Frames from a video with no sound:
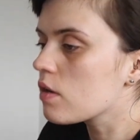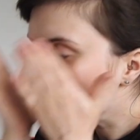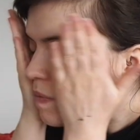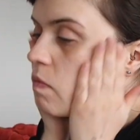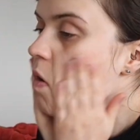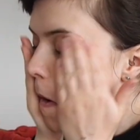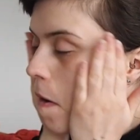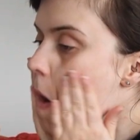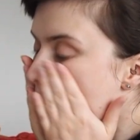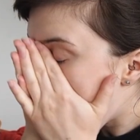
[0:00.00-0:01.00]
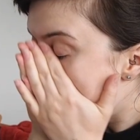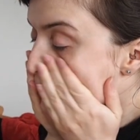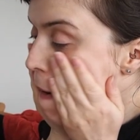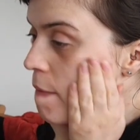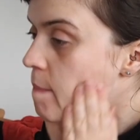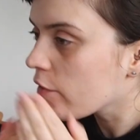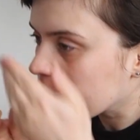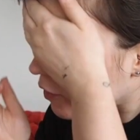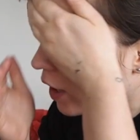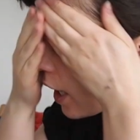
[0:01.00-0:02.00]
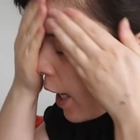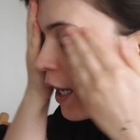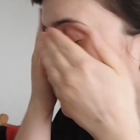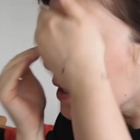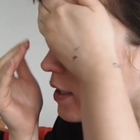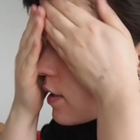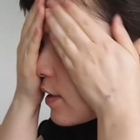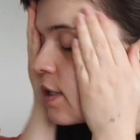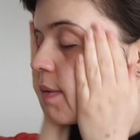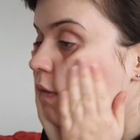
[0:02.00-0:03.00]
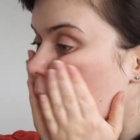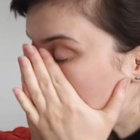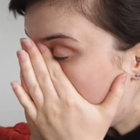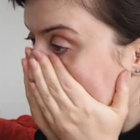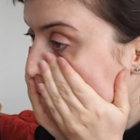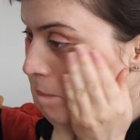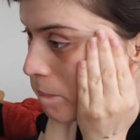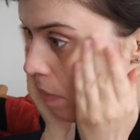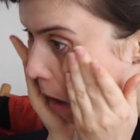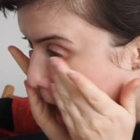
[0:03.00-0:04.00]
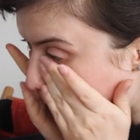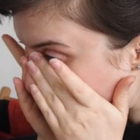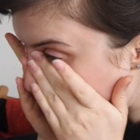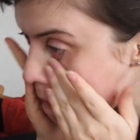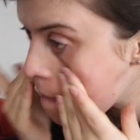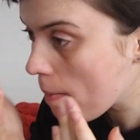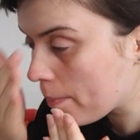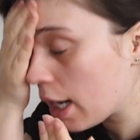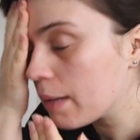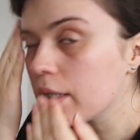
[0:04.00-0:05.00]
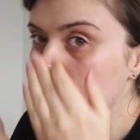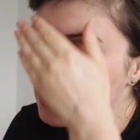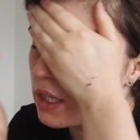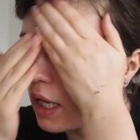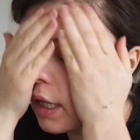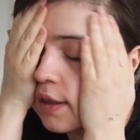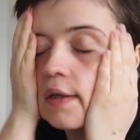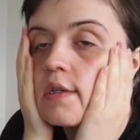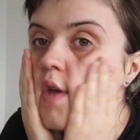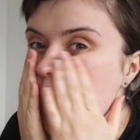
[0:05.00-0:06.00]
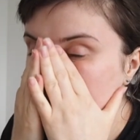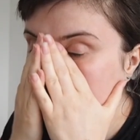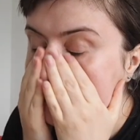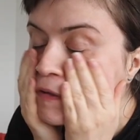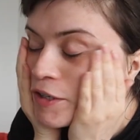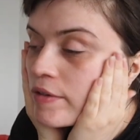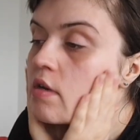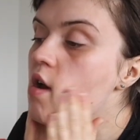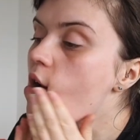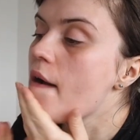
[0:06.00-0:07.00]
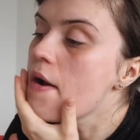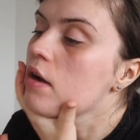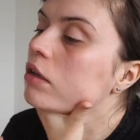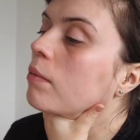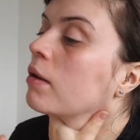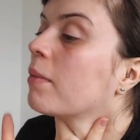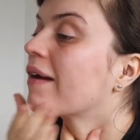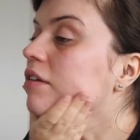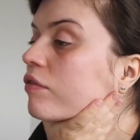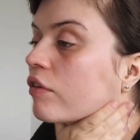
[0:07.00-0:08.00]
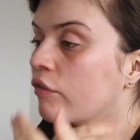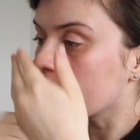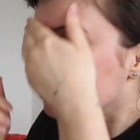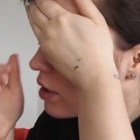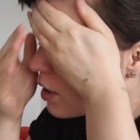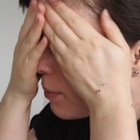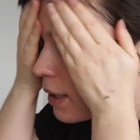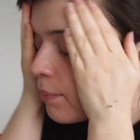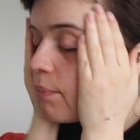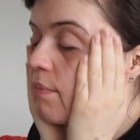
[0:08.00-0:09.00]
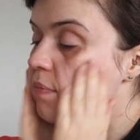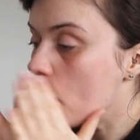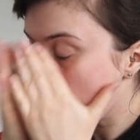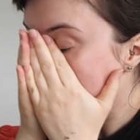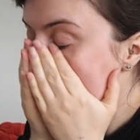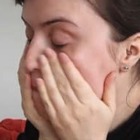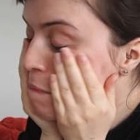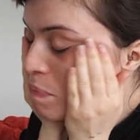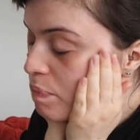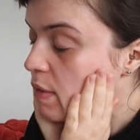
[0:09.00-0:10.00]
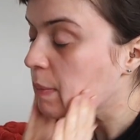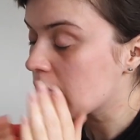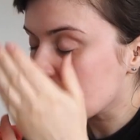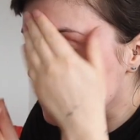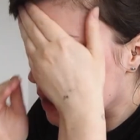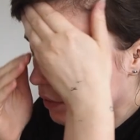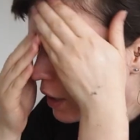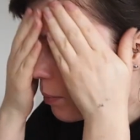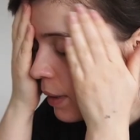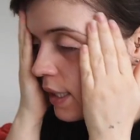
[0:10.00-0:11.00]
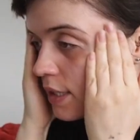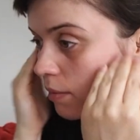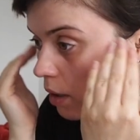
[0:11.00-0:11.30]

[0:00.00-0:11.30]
Let's put that on my face. To be fair, part of me does think the exfoliation doesn't make a massive difference. I mean, my skin's in a really good place at the